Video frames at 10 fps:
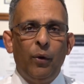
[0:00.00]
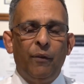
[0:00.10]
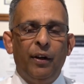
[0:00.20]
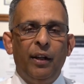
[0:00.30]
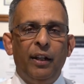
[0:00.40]

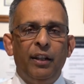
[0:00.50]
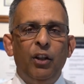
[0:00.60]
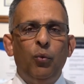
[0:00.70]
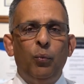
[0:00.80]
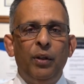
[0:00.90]

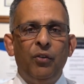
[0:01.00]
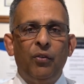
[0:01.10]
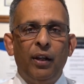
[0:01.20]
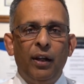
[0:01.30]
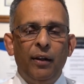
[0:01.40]
However, this
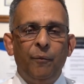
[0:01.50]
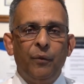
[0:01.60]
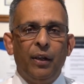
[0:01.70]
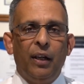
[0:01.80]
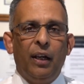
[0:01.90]

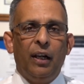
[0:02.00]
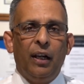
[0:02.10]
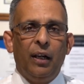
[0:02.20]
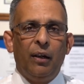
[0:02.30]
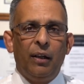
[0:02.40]
visa
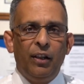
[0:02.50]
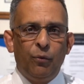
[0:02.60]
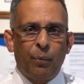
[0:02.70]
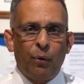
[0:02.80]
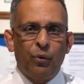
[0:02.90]

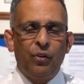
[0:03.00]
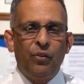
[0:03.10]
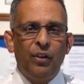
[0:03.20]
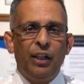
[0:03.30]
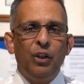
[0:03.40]
is
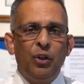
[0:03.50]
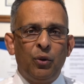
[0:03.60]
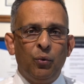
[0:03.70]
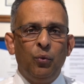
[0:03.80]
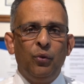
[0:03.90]

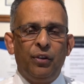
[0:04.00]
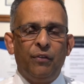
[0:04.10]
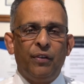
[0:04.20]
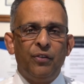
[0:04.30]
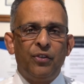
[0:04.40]
processed in
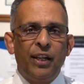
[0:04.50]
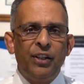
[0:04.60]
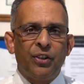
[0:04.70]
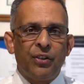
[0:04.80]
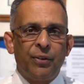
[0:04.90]
2
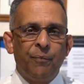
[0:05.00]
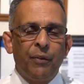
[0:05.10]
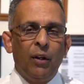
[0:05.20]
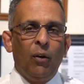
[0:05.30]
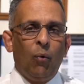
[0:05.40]
different
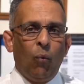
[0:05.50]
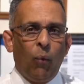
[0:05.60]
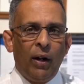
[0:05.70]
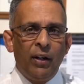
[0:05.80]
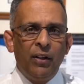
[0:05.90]
stages.
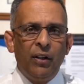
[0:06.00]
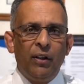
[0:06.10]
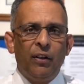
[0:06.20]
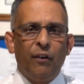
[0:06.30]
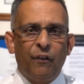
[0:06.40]

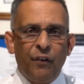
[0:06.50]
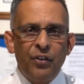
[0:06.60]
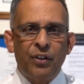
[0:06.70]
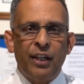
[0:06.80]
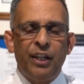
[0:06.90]
One,
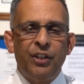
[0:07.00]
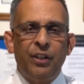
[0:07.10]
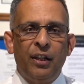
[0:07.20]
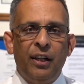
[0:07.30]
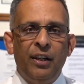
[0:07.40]
the first
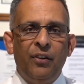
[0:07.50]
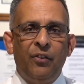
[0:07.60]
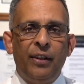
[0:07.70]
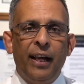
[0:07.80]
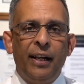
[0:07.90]
stage
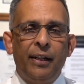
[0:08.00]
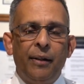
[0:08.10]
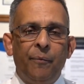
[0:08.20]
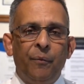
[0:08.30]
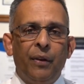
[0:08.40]
is
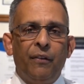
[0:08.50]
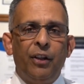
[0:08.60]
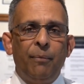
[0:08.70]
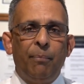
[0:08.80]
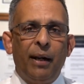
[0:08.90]
that
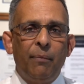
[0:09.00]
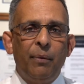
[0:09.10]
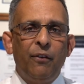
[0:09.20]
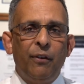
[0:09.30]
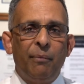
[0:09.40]
the
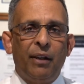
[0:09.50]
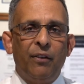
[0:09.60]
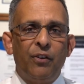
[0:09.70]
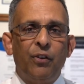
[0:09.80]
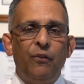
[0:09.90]
Department
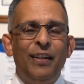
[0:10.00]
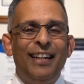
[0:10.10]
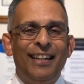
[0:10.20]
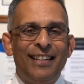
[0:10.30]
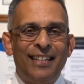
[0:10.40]
of
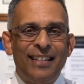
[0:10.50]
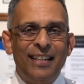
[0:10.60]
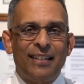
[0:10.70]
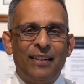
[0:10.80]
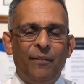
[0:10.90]
Immigration will
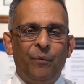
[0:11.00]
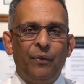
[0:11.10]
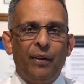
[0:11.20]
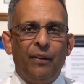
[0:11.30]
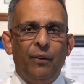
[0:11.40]

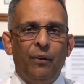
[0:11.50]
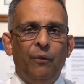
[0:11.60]
assess